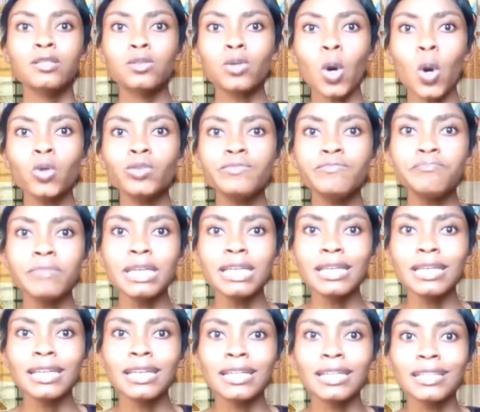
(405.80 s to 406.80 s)
told
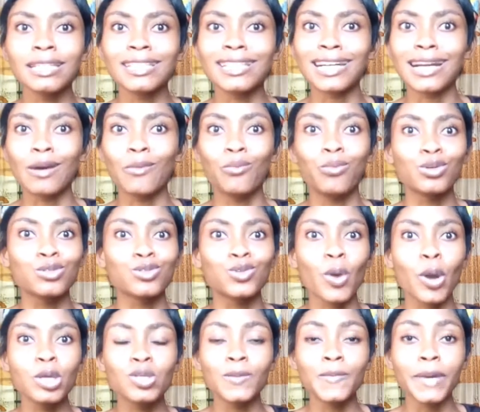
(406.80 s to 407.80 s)
me that I was
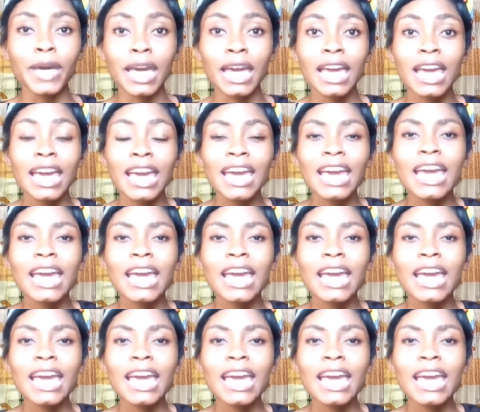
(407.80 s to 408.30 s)
going to pay